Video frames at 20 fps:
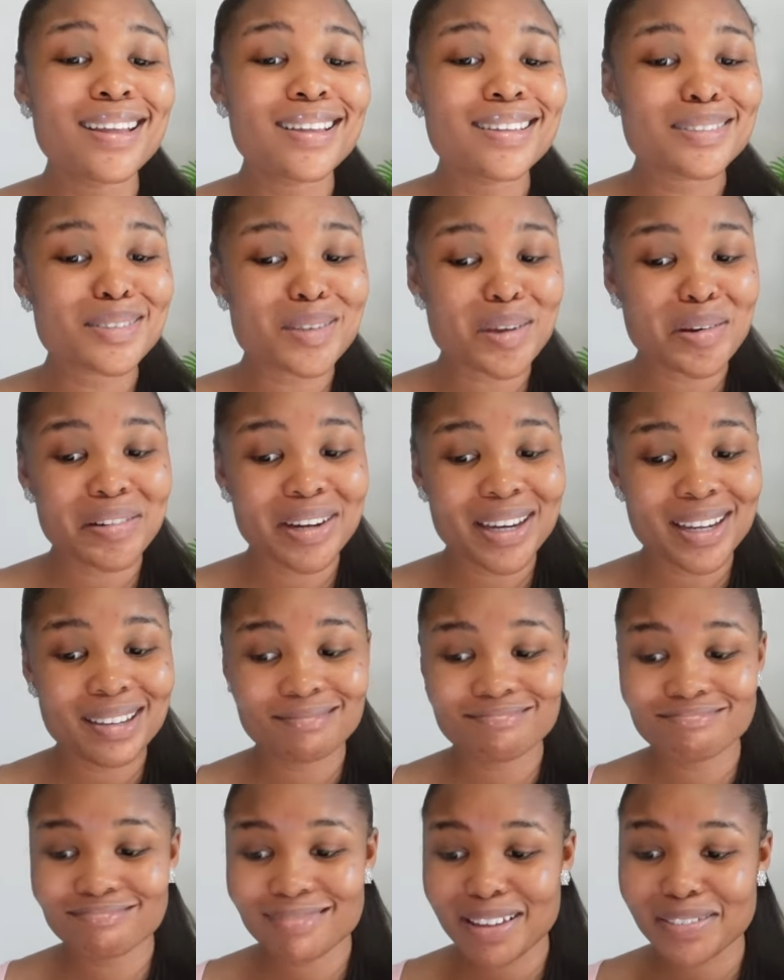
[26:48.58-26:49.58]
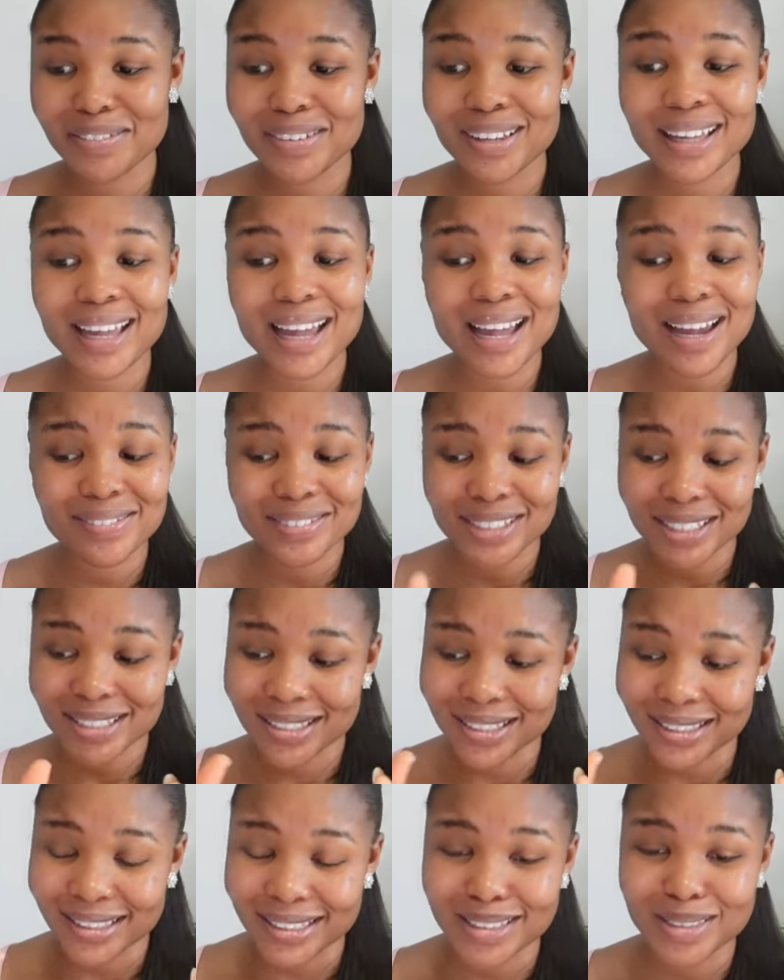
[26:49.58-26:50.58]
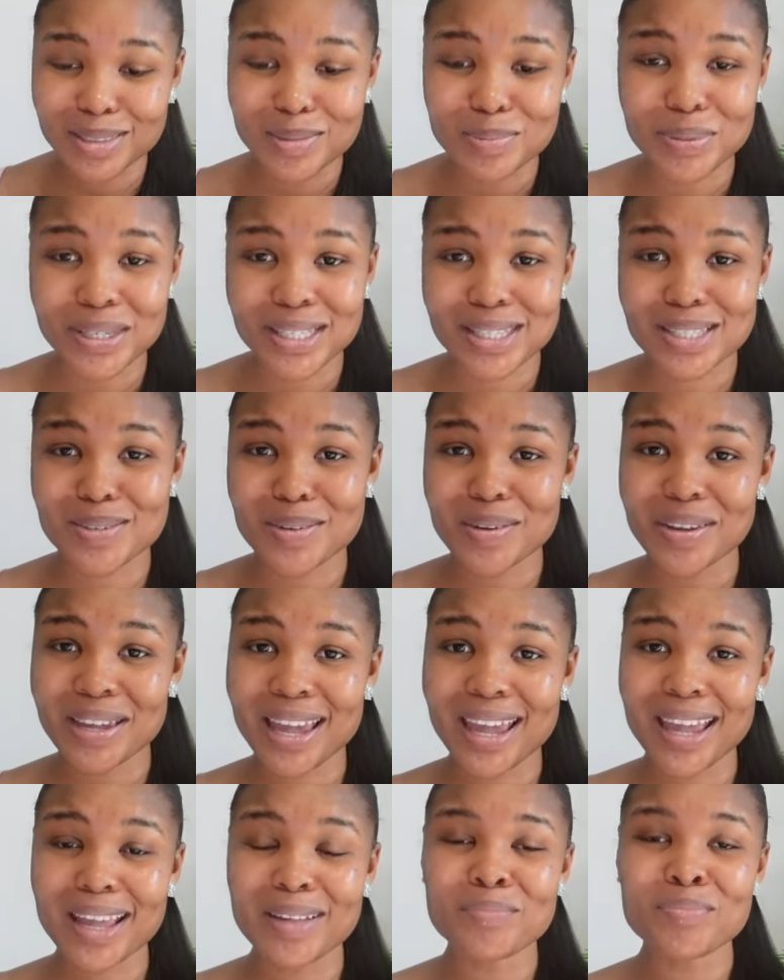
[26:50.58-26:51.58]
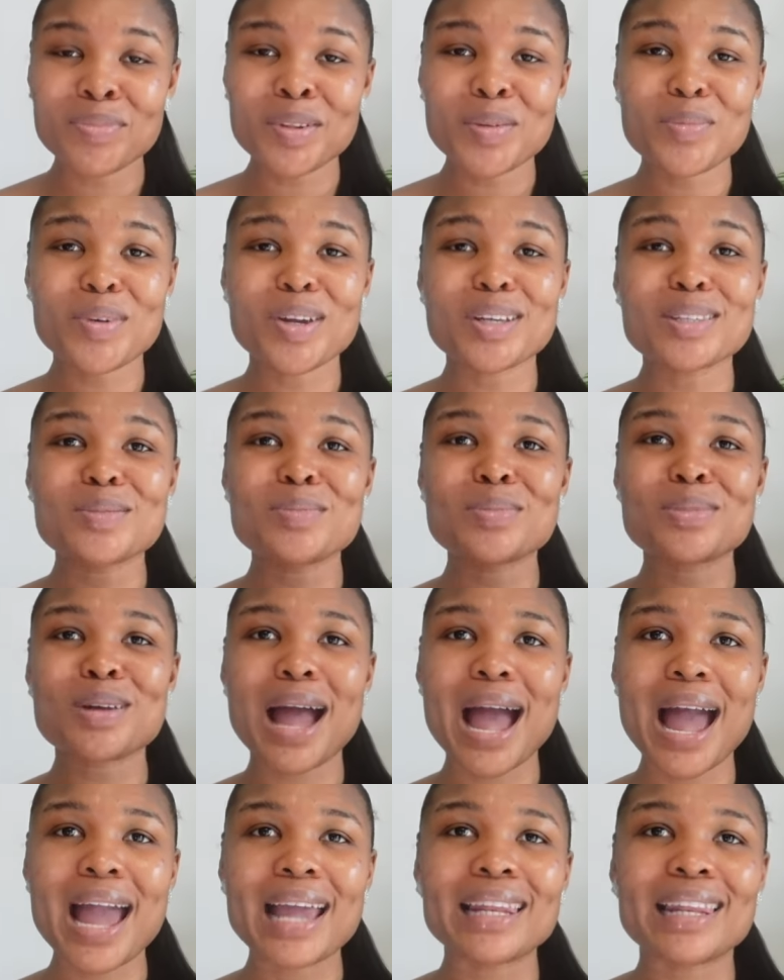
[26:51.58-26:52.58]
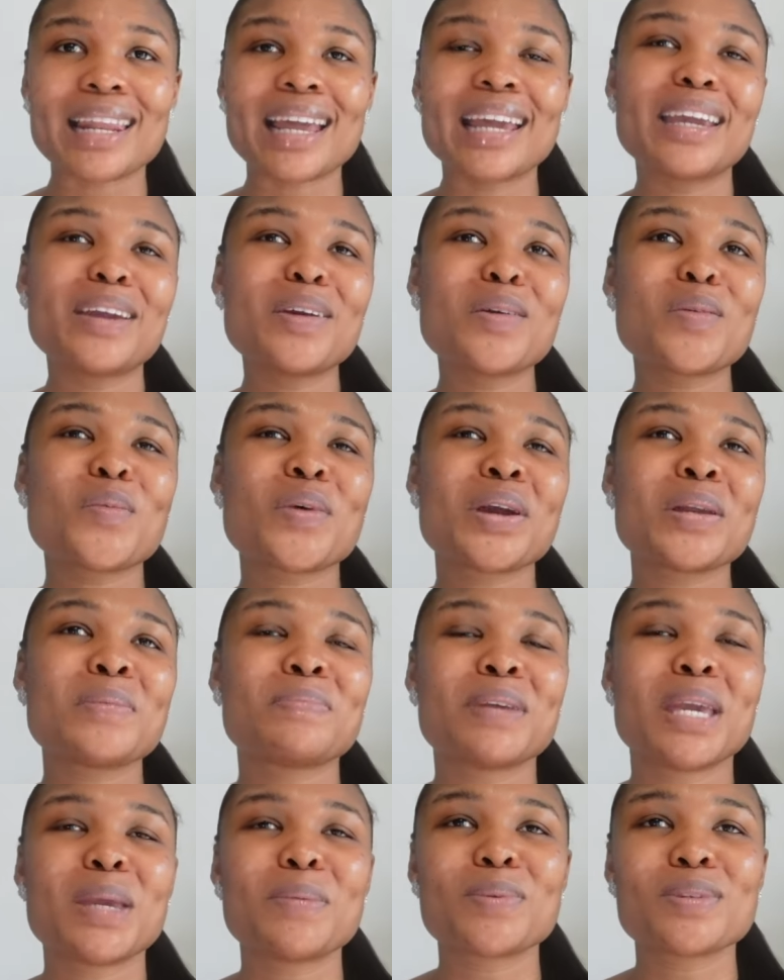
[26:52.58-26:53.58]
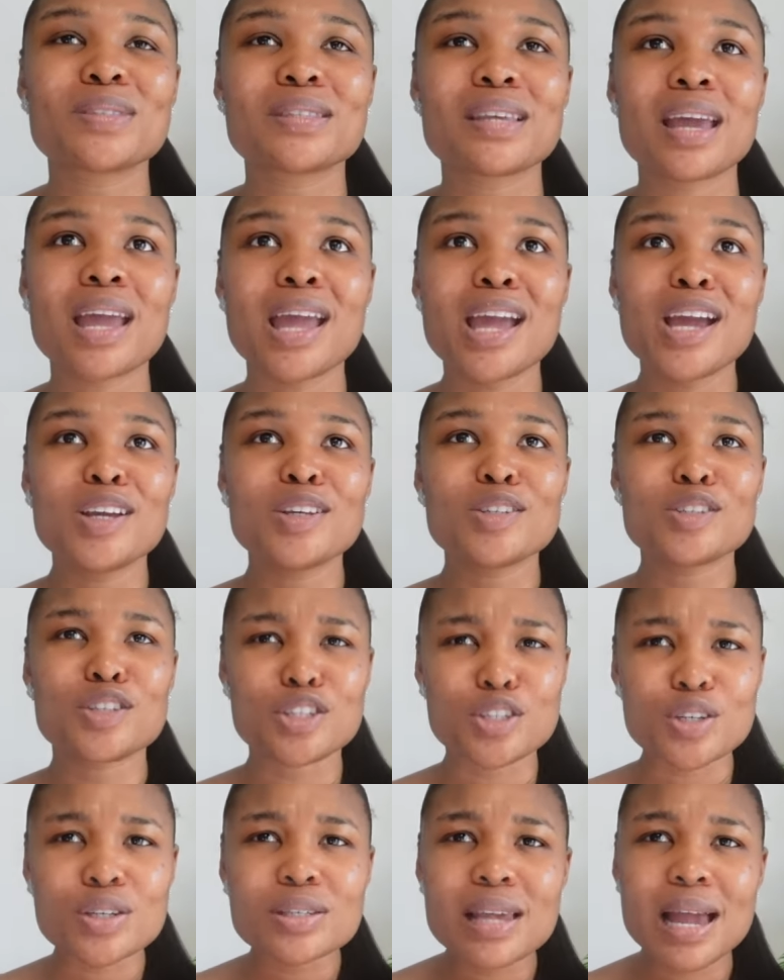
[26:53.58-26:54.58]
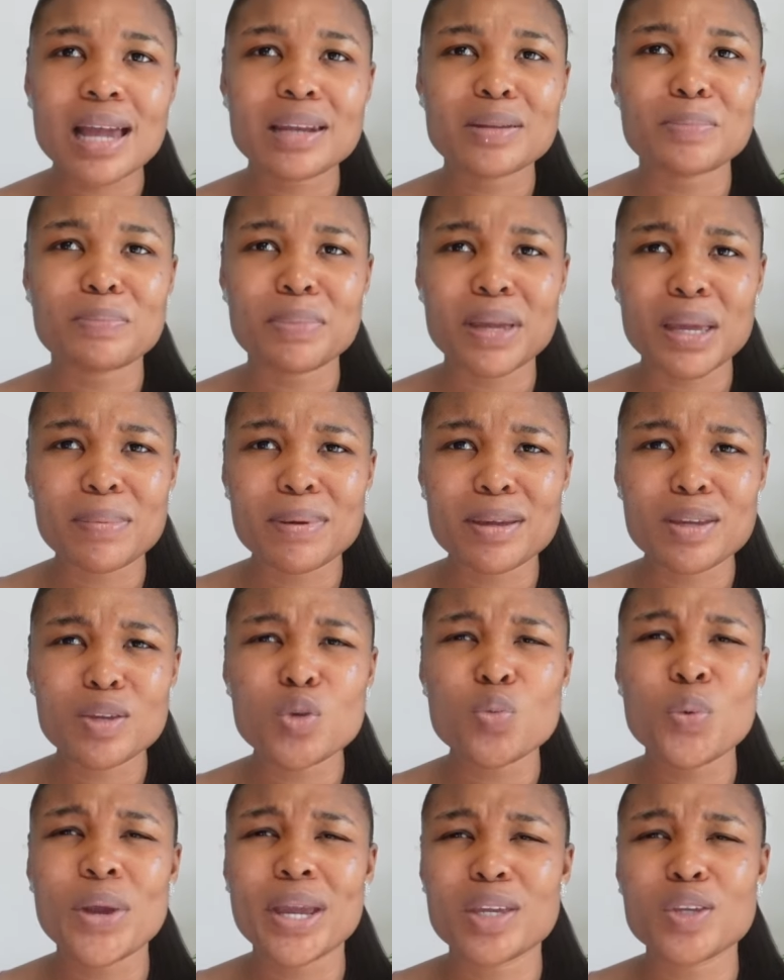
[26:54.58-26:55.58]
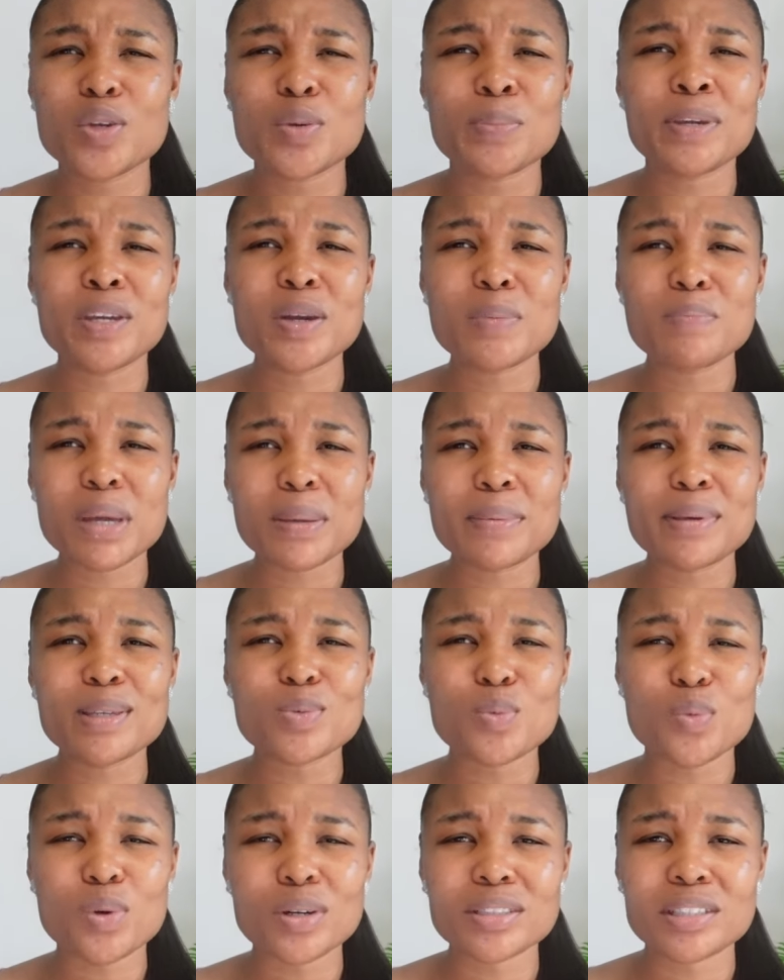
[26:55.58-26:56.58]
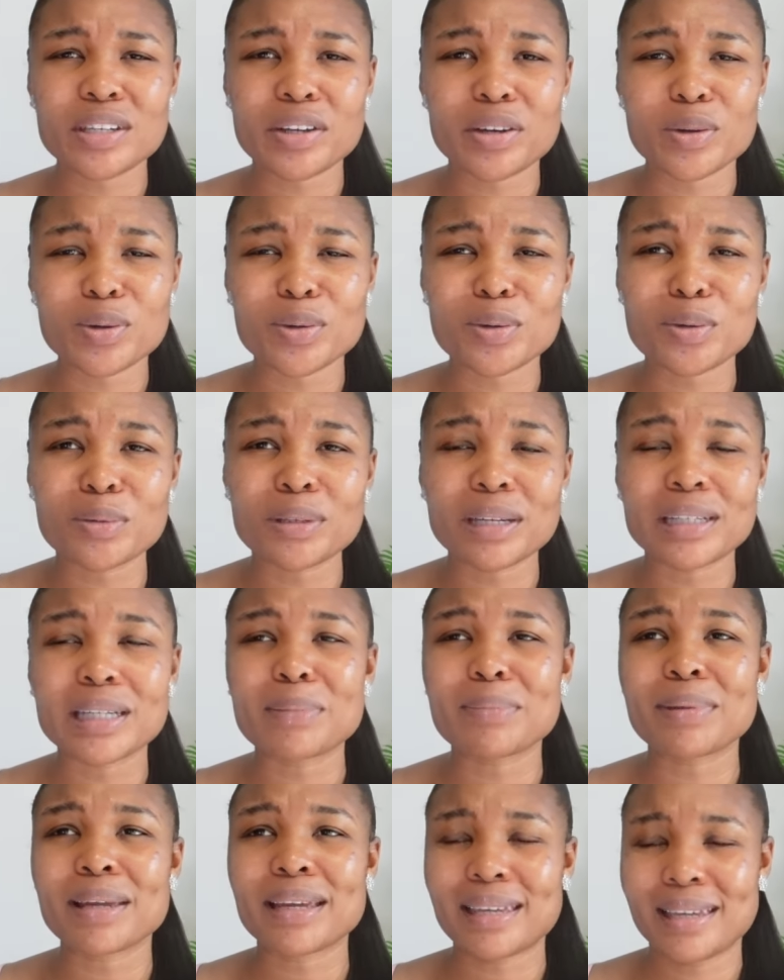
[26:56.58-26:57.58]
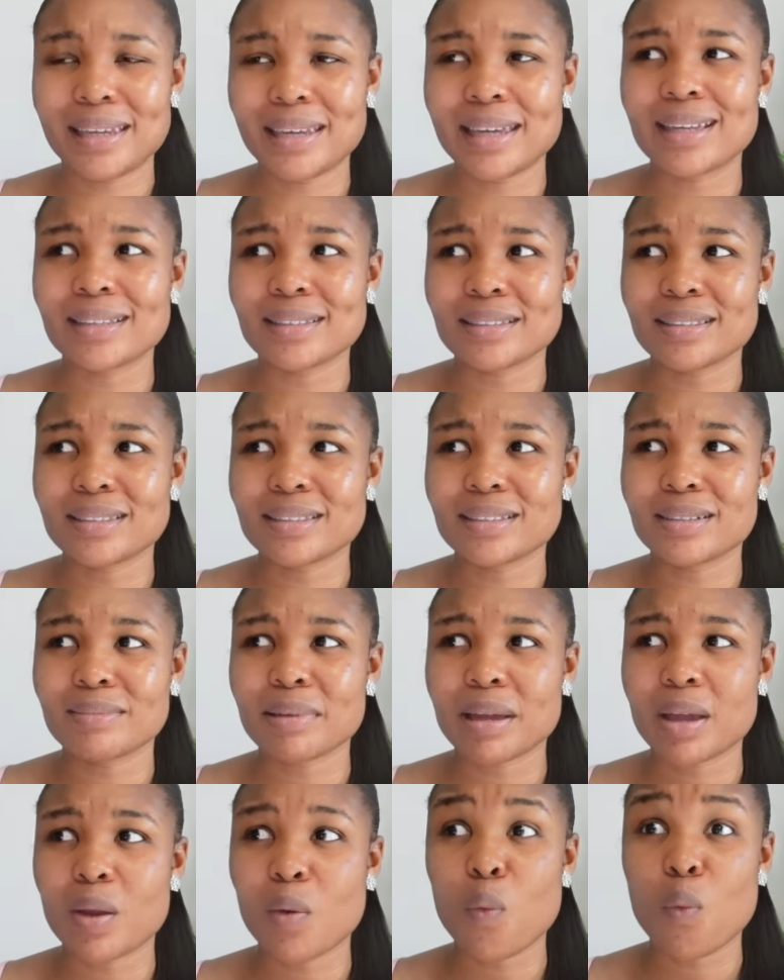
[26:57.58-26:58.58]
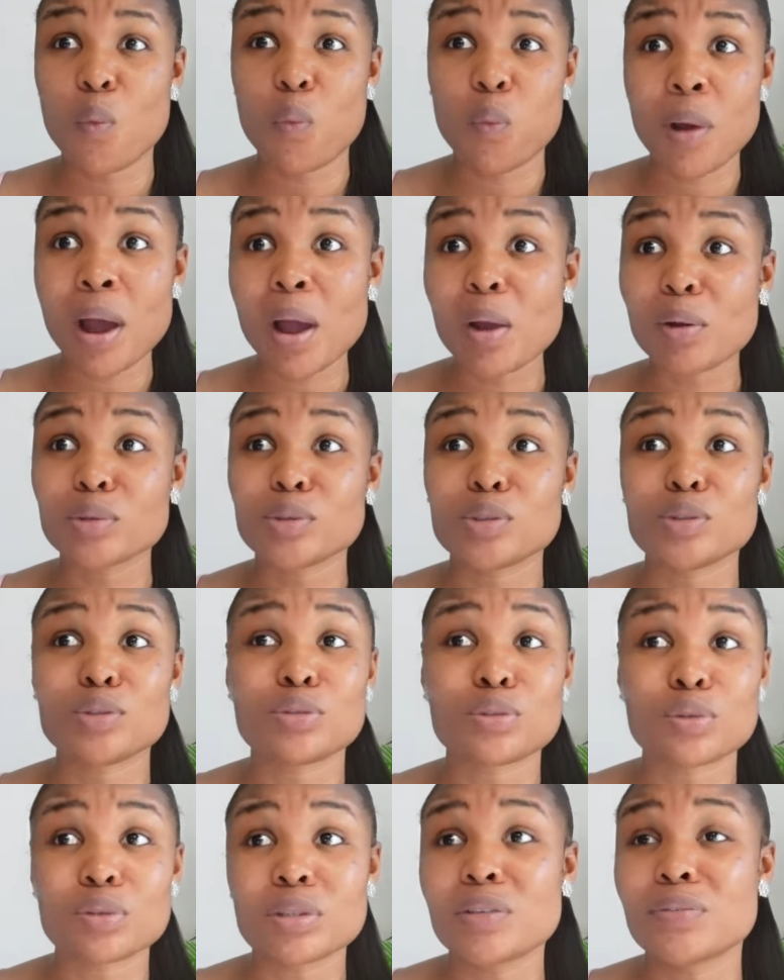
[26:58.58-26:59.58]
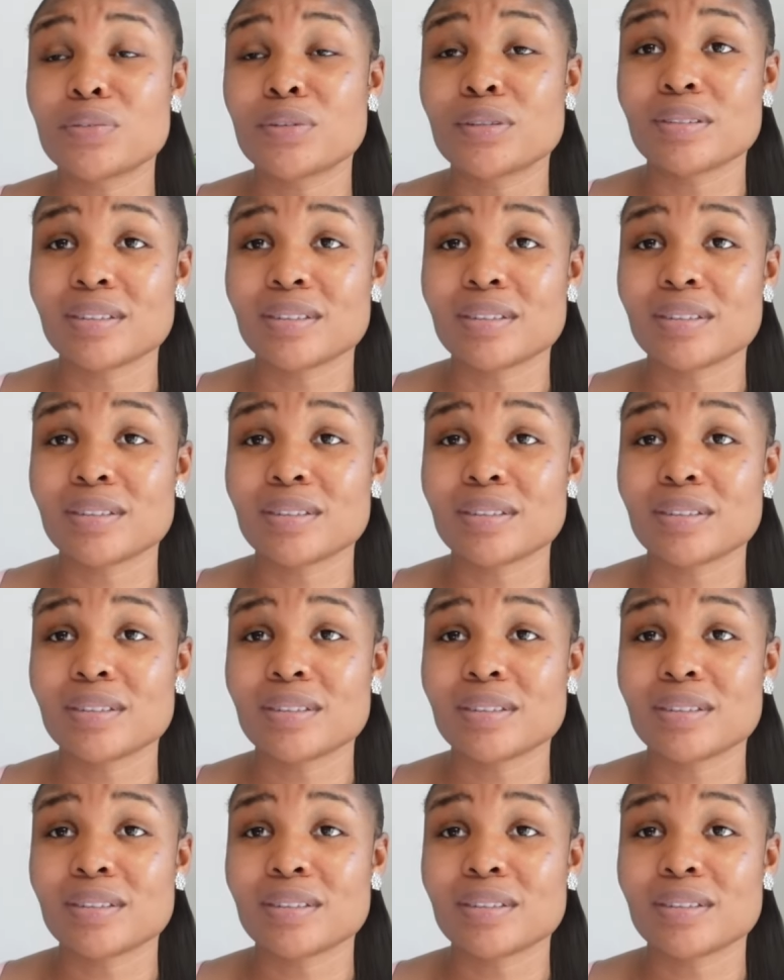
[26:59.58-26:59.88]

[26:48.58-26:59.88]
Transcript: Sorry, I feel like I have just a little bit, okay? Because I like it when people say, you just had a baby. Wait, you mean your baby is one year old? And I'm like, yes. I'm like, wow, you don't even